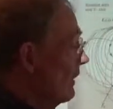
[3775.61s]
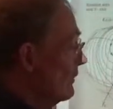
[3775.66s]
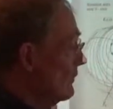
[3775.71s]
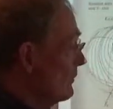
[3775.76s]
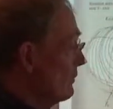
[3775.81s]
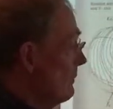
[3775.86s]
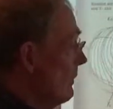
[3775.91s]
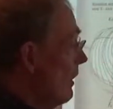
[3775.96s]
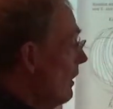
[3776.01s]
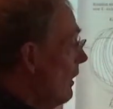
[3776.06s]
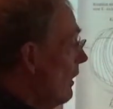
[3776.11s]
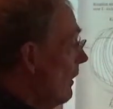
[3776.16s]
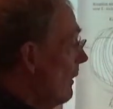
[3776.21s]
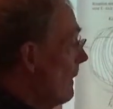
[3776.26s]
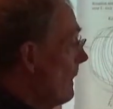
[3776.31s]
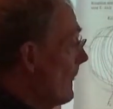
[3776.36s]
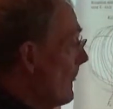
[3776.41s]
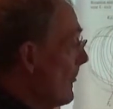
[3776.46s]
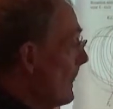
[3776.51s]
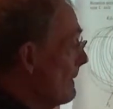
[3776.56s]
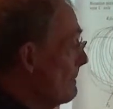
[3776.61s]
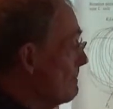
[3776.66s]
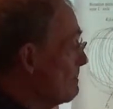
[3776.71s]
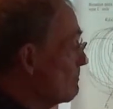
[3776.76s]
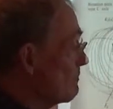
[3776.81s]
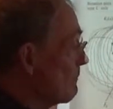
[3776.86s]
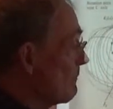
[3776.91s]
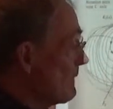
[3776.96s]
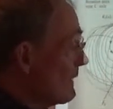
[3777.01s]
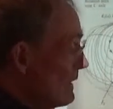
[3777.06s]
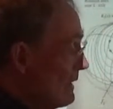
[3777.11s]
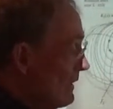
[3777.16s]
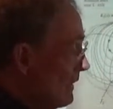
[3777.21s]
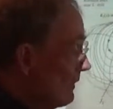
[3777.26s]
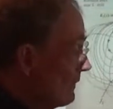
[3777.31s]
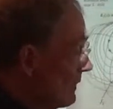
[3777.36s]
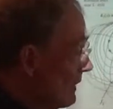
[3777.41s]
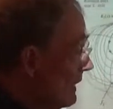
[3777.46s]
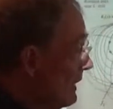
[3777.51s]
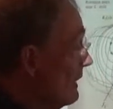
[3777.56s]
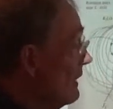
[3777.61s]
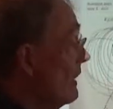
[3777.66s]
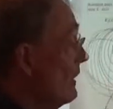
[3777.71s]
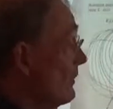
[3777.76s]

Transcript: small. Okay,